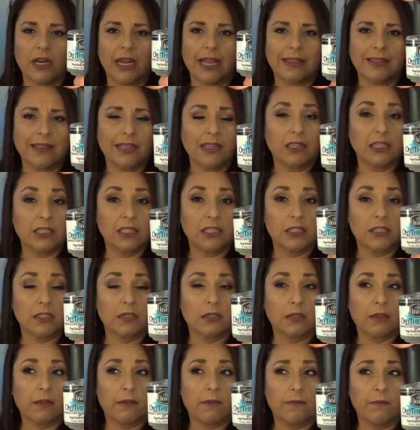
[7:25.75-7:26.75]
I think this
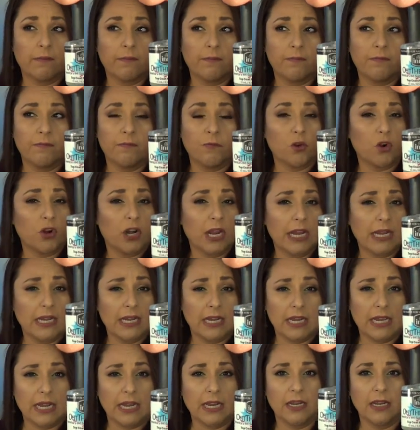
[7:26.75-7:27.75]
is
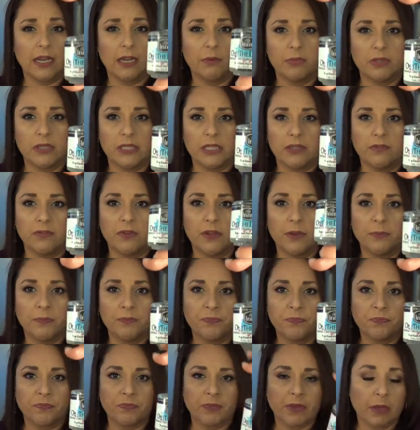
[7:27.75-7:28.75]
$4.99, I believe.
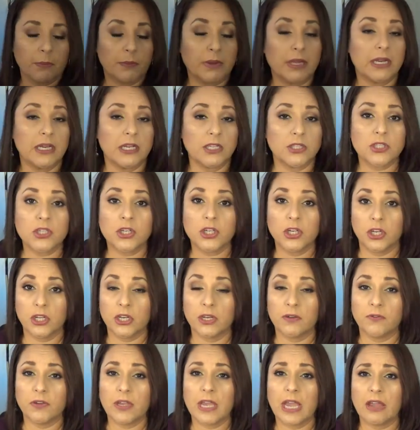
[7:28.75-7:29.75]
But it's
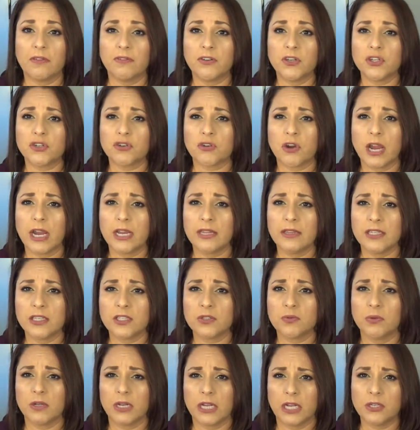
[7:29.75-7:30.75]
good. If you haven't tried
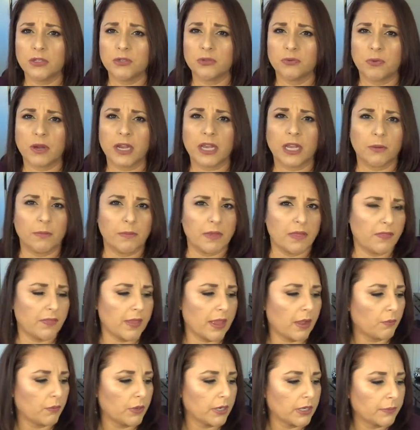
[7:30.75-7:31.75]
this one, I do recommend
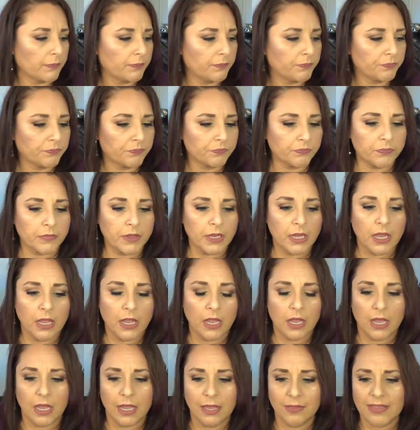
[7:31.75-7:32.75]
that one.
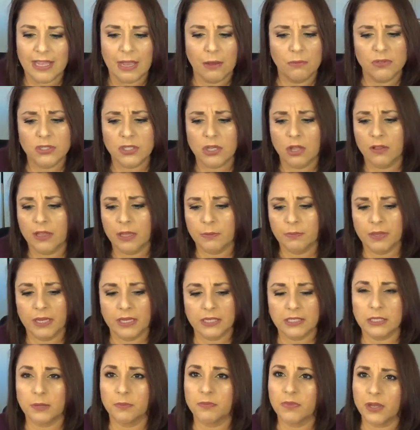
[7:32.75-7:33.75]
And that was all I
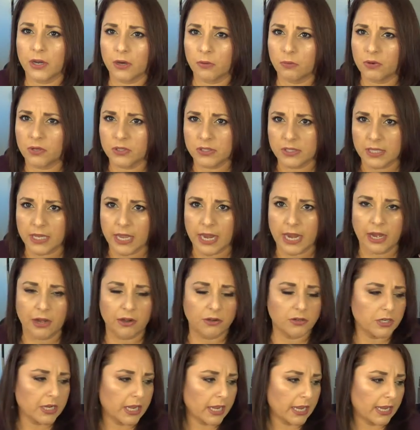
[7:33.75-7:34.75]
picked up there, was the
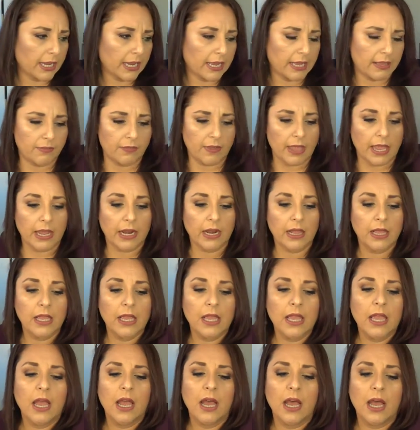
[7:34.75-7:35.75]
hair dye and that.
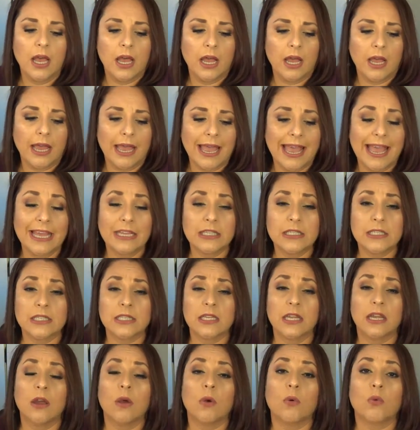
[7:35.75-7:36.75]

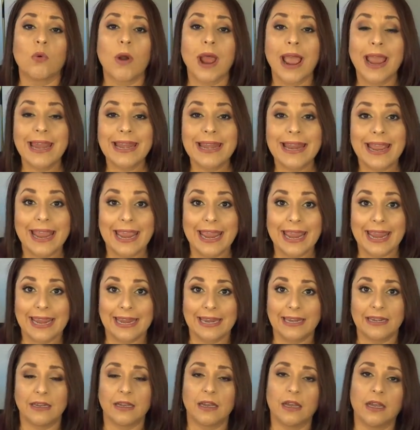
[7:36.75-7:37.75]
At Rite
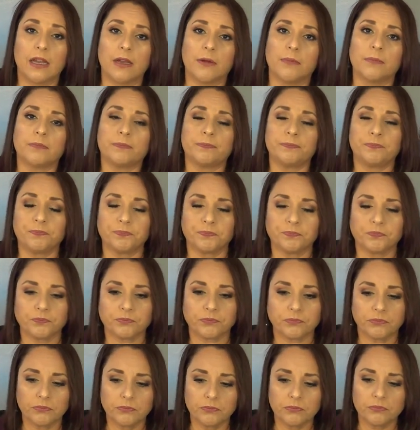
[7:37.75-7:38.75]
Aid,
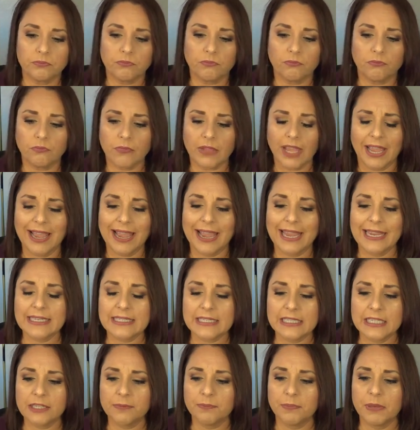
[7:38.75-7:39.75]
I
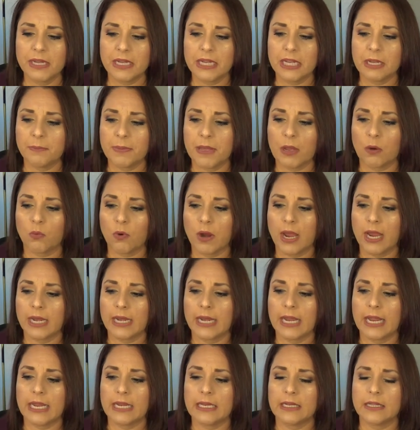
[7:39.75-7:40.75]
did pick up at
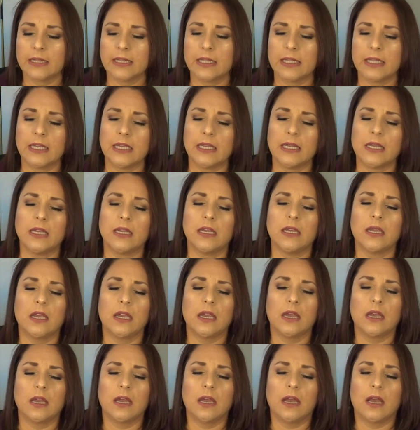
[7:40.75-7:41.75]
Rite Aid the
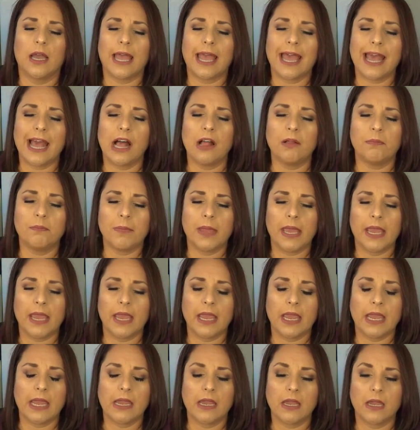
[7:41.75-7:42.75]

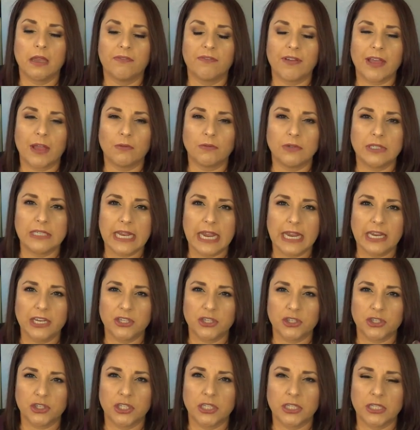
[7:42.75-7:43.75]
Almay
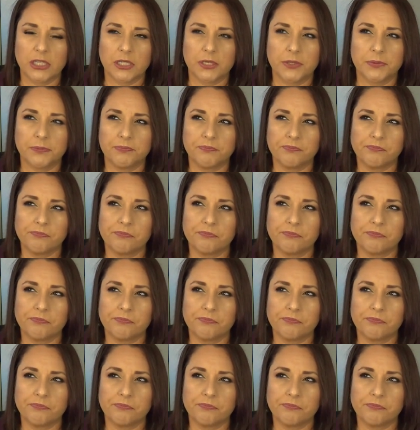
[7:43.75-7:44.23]
foundation,